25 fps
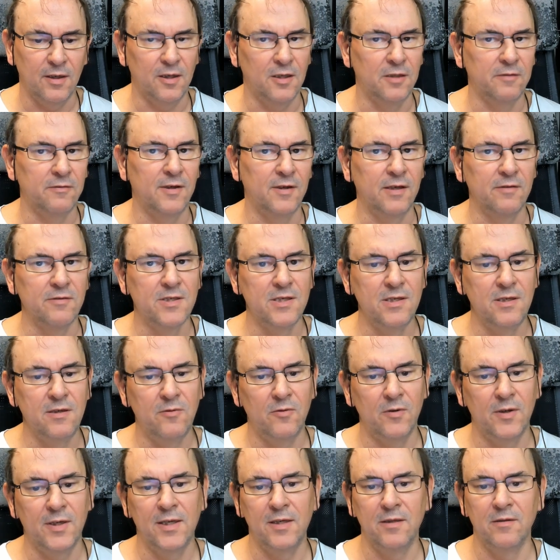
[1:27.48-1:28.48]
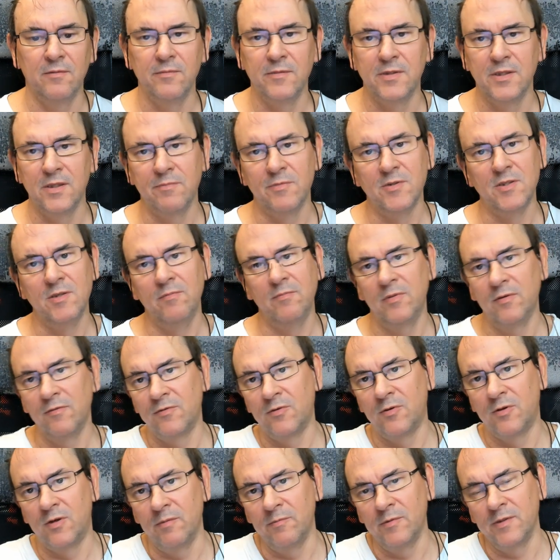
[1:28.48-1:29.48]
But however, I've seen random dips
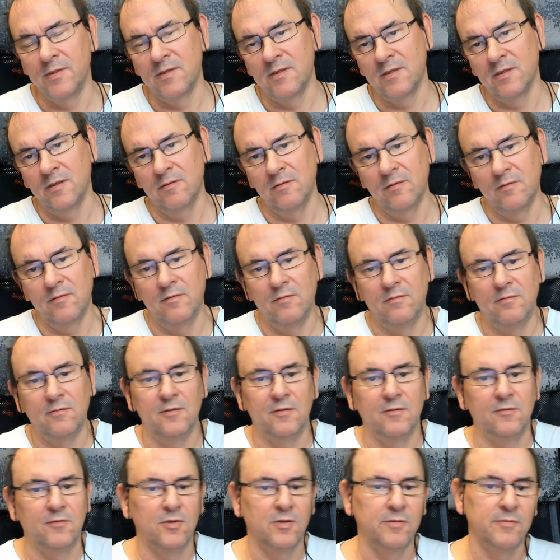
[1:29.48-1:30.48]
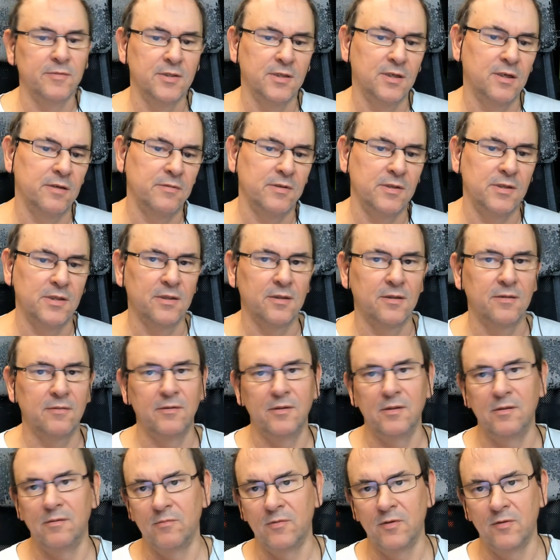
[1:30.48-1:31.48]
in performance, so from time to
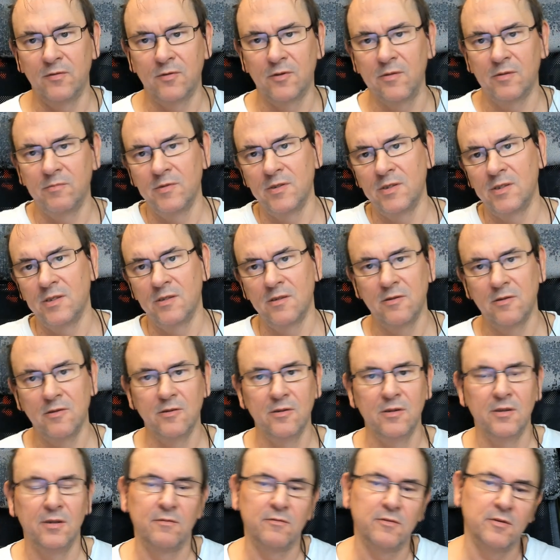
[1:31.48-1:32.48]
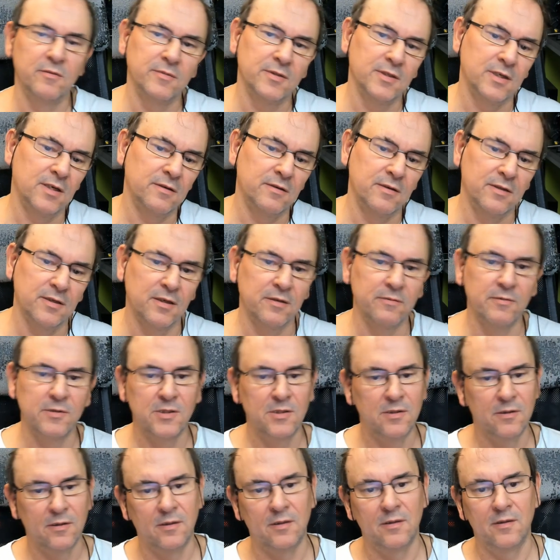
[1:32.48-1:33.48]
time the performance is good and from time to
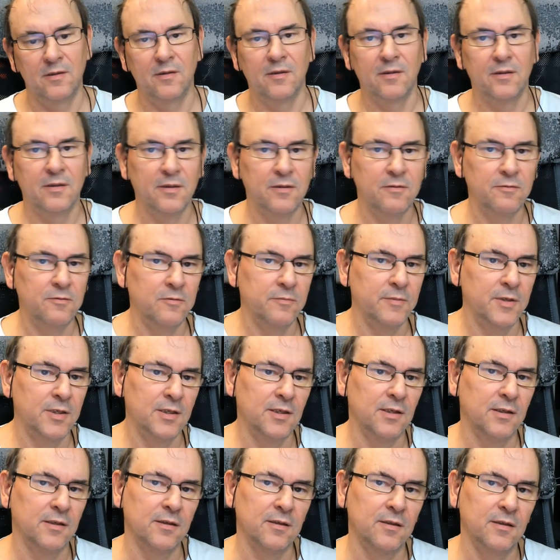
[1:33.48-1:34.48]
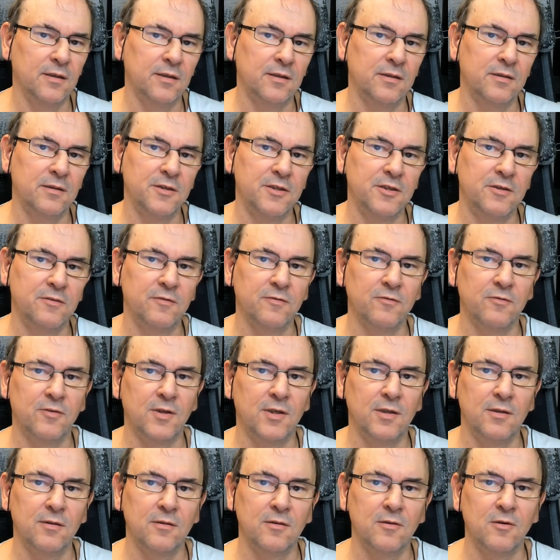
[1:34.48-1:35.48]
time it's not and then if you make like large
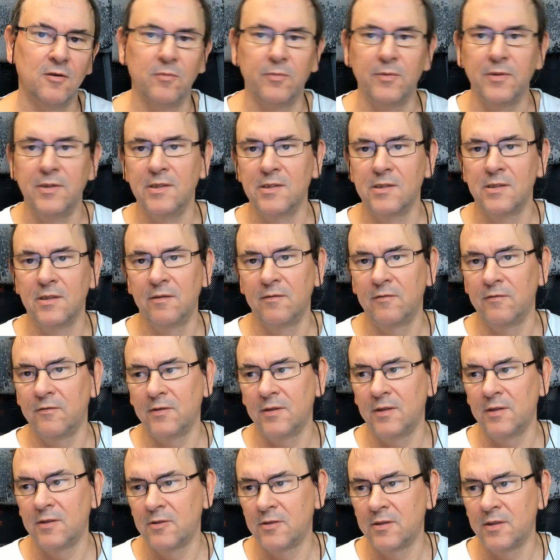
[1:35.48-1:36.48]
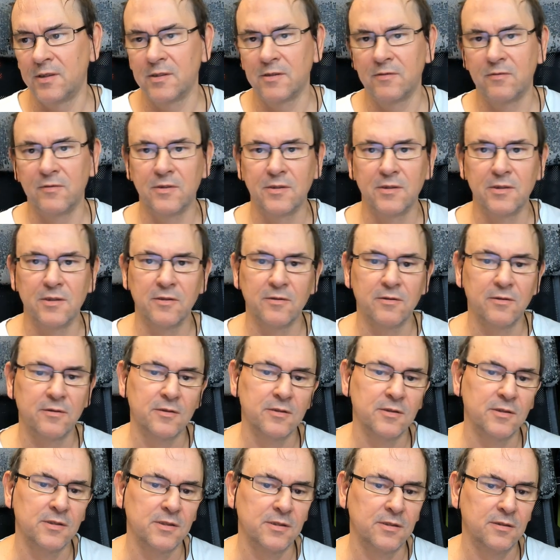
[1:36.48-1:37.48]
file copies and file
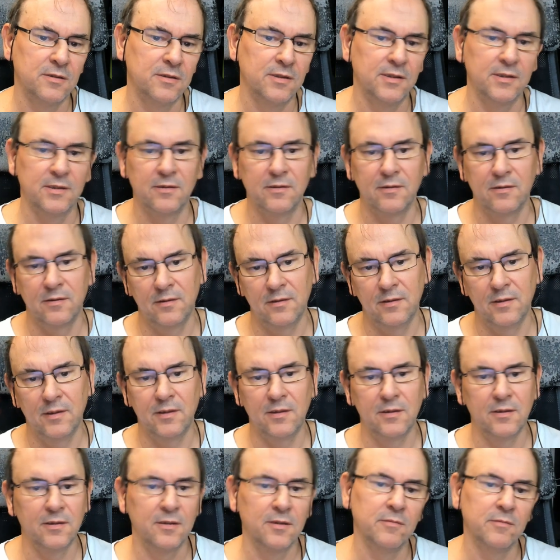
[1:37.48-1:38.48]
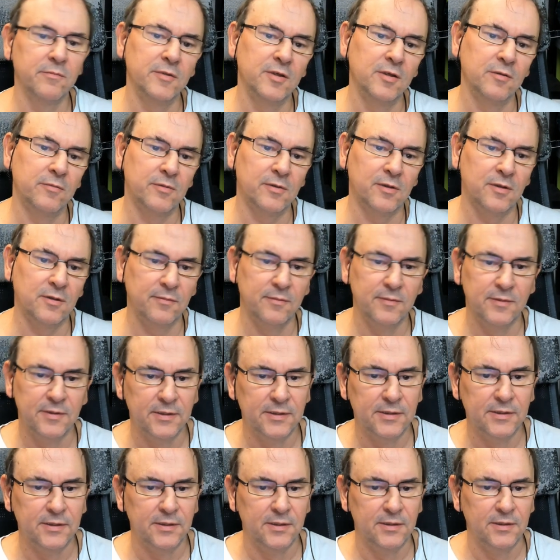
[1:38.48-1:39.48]
transfers then, then it can be a
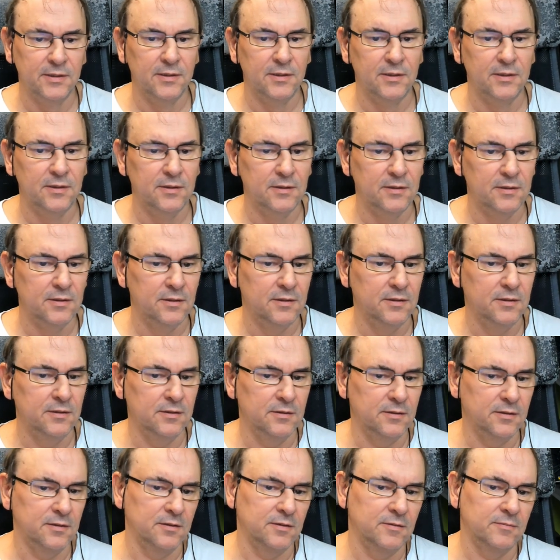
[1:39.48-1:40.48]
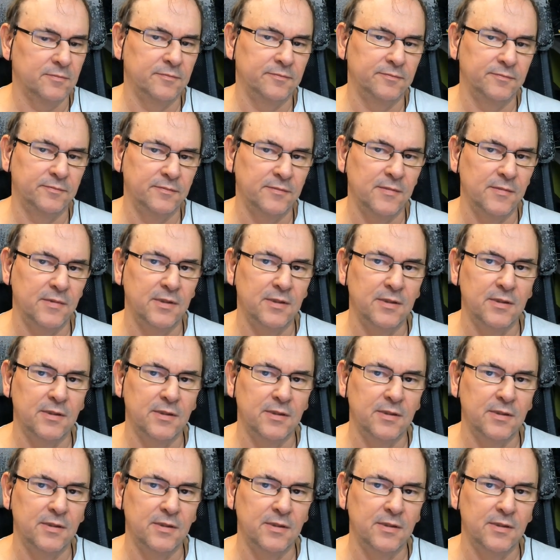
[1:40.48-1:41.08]
problem. Um,